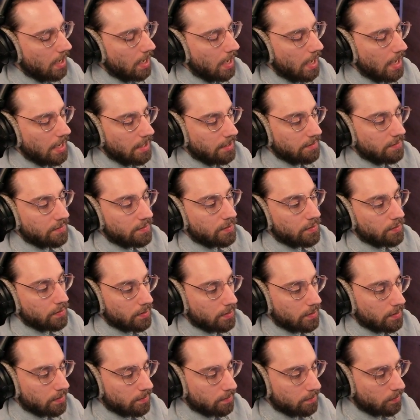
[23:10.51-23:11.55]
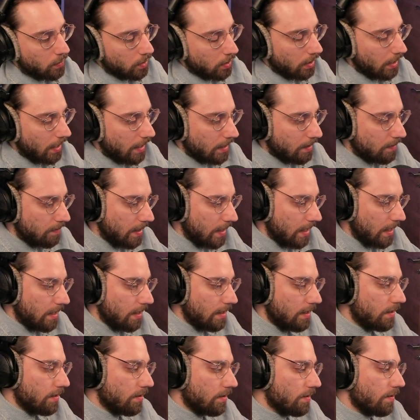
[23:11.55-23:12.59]
And if you're more like
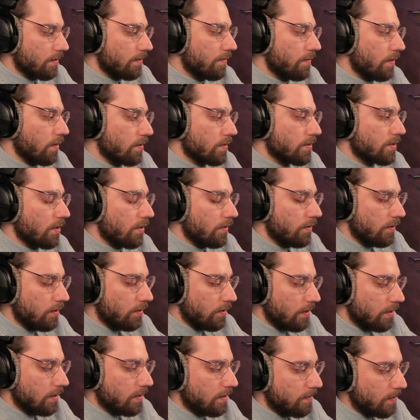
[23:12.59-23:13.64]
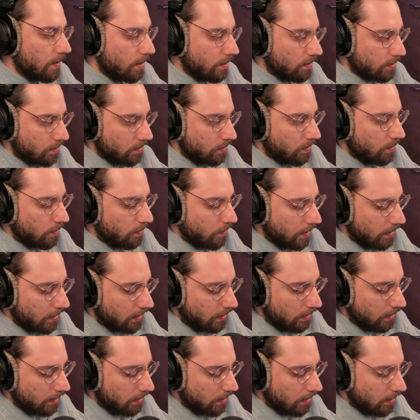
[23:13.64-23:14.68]
me, you're focused on Unity because you
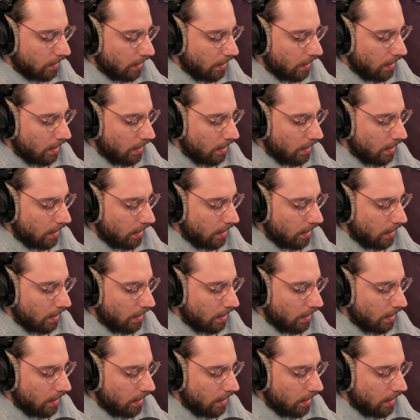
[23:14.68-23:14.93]
already